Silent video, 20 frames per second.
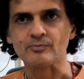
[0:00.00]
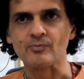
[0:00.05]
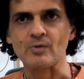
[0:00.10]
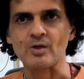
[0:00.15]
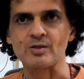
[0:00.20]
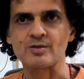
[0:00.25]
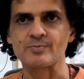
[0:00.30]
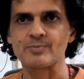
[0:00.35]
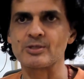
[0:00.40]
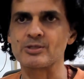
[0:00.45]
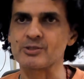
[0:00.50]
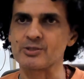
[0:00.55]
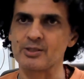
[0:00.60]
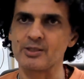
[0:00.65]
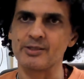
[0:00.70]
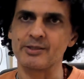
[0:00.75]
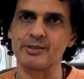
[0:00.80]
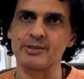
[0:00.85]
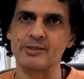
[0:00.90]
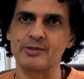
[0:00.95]

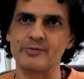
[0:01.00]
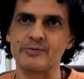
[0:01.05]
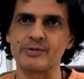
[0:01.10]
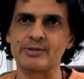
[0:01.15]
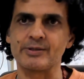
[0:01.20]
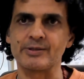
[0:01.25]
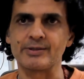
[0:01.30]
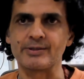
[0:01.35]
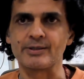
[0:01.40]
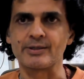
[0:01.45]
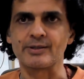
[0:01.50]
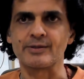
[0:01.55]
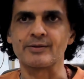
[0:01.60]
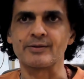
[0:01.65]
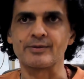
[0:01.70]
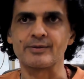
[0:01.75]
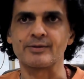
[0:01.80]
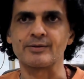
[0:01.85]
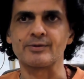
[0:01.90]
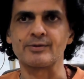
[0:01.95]
especially here in
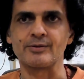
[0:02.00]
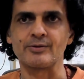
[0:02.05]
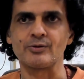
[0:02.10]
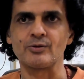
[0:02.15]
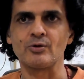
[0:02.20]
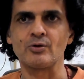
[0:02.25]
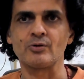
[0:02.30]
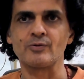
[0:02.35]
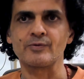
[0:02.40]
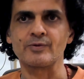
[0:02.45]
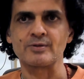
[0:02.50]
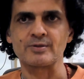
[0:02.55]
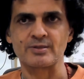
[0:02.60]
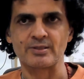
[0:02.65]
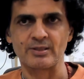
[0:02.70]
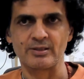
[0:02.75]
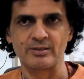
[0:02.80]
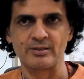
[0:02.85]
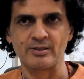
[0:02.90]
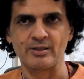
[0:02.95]
the north, in
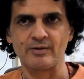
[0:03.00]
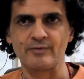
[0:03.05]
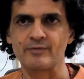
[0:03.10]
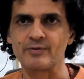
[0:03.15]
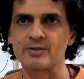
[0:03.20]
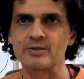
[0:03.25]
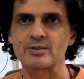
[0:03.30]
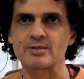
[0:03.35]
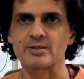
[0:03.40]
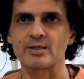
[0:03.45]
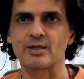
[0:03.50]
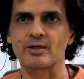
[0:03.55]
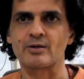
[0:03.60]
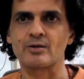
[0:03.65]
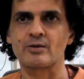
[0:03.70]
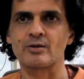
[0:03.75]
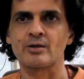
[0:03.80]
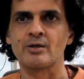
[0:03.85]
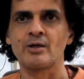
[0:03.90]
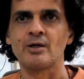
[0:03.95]
Scandinavia. It's like,
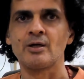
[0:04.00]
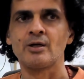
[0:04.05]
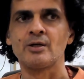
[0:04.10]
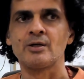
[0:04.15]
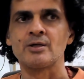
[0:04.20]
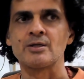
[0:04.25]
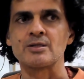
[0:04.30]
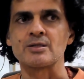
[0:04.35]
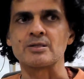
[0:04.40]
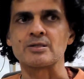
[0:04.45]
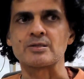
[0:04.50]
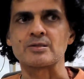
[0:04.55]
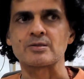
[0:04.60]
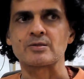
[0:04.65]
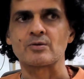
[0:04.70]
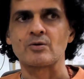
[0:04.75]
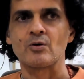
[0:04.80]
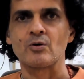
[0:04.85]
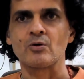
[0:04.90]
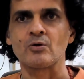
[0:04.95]
it's
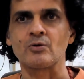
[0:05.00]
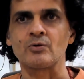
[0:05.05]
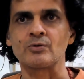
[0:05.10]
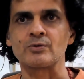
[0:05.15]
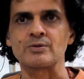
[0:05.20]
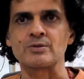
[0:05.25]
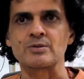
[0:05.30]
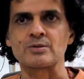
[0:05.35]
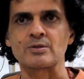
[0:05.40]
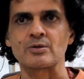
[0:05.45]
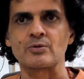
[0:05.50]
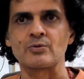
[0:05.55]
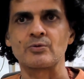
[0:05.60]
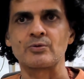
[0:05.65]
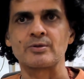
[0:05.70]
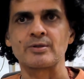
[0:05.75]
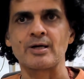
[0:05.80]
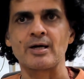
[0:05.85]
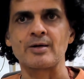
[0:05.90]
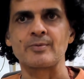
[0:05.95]
cold. It's a good
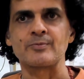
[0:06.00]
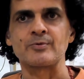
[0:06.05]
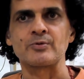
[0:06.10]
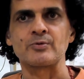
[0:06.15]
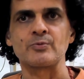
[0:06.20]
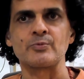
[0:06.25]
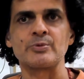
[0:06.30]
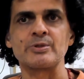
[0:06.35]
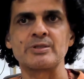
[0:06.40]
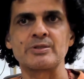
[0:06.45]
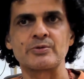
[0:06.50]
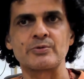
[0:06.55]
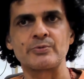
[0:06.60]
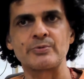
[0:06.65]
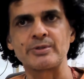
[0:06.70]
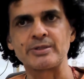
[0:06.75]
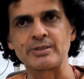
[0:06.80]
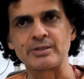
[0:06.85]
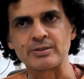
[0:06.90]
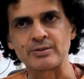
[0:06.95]
time to
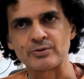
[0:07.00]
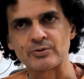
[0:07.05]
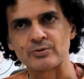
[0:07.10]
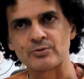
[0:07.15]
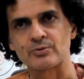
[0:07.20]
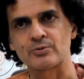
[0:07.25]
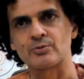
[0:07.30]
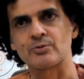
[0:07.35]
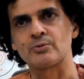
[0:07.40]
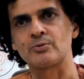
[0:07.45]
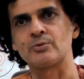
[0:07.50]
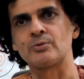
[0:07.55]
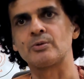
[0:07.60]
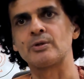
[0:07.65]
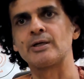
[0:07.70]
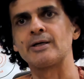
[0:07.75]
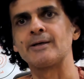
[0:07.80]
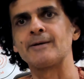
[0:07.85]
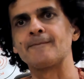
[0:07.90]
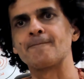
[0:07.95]
retreat, to
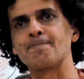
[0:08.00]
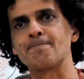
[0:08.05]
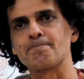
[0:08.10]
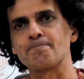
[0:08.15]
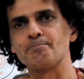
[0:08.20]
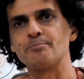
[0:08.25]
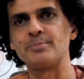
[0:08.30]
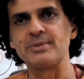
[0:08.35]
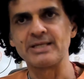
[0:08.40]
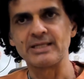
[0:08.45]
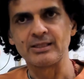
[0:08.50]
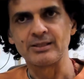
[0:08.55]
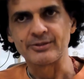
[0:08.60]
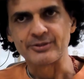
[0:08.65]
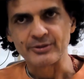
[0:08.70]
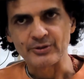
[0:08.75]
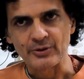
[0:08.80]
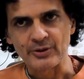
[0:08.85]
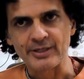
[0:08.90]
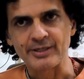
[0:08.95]
build
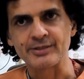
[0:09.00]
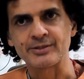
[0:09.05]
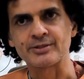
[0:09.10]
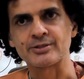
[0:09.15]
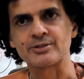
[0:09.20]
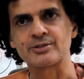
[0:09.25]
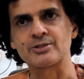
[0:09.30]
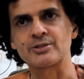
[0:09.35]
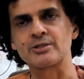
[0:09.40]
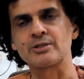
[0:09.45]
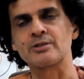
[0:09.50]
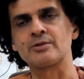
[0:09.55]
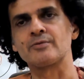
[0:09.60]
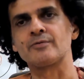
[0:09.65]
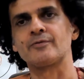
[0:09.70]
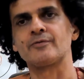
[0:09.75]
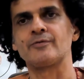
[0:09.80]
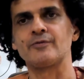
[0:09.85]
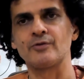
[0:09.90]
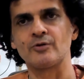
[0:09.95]
your energy
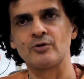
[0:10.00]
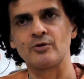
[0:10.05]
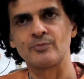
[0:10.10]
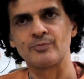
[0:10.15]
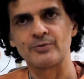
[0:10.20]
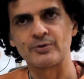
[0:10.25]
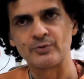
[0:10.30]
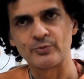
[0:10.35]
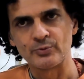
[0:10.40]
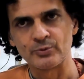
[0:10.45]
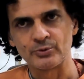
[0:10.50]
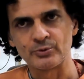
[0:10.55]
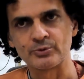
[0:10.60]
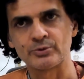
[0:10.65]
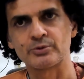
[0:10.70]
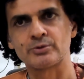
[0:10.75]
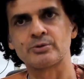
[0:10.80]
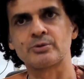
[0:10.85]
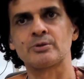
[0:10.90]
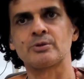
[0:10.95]
from the
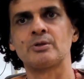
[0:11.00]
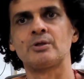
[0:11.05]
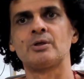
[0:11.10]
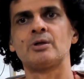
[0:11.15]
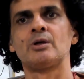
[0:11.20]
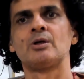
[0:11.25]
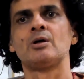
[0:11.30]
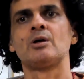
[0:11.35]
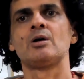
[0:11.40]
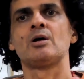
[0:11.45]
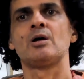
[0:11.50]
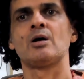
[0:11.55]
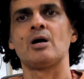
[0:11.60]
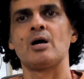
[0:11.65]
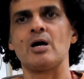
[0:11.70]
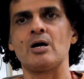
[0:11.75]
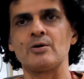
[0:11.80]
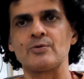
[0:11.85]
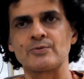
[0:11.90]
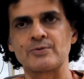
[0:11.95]
root
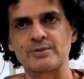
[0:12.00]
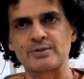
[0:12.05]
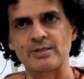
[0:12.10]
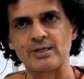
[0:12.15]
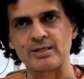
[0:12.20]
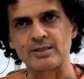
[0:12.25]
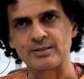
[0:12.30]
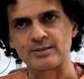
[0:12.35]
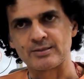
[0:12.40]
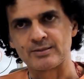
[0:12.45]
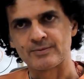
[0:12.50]
outside.